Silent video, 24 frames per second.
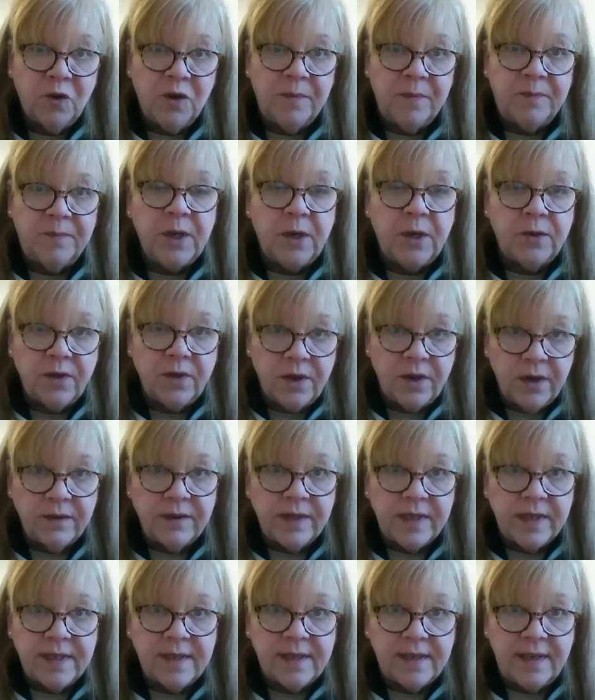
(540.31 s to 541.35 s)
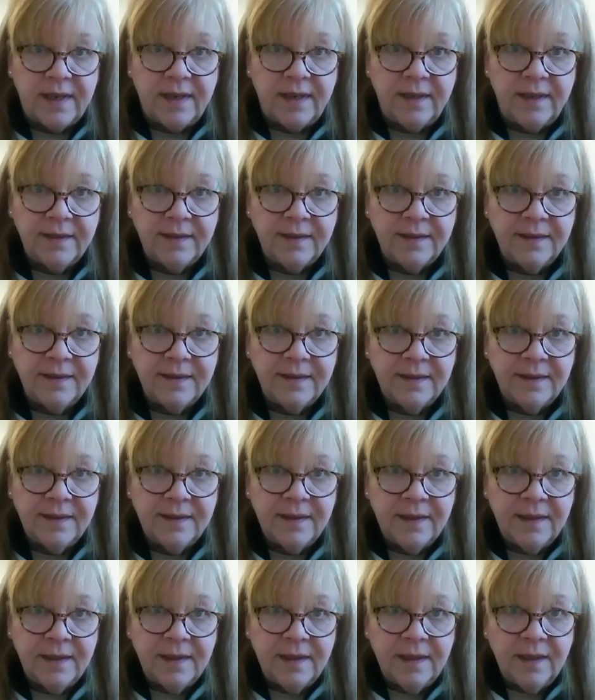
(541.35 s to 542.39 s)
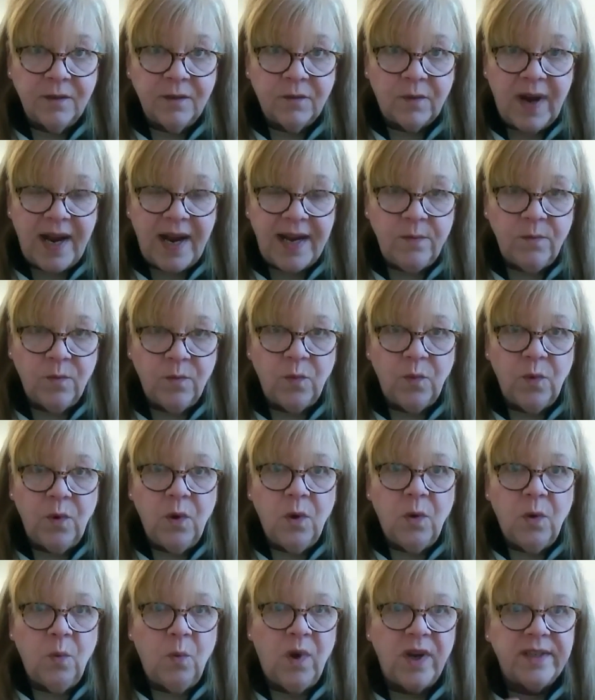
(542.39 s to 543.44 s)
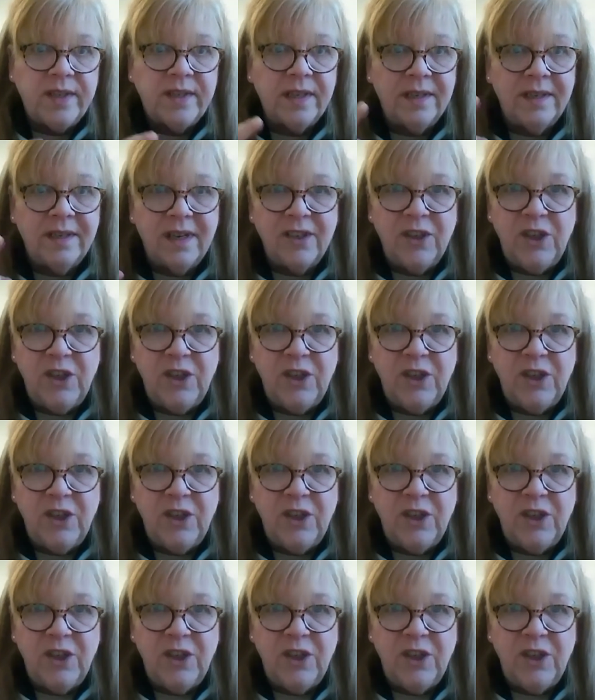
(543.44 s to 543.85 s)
cryptocurrency, right? What's an